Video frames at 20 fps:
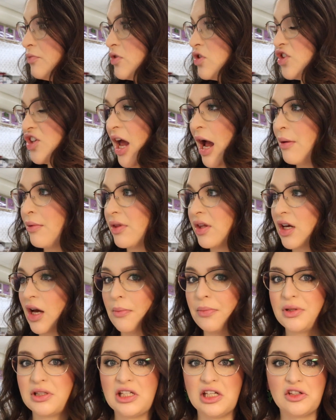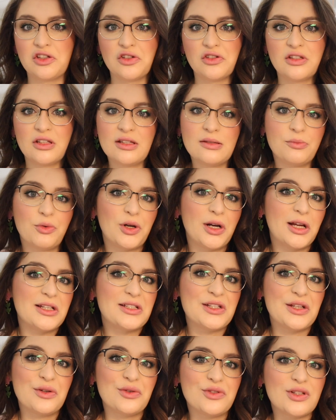chat with a couple teachers this morning
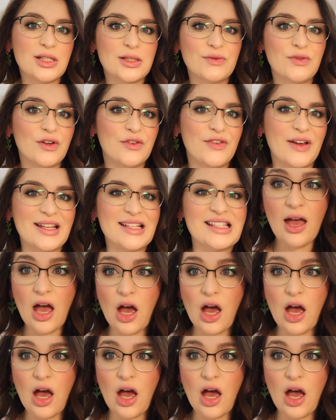too, just for fun.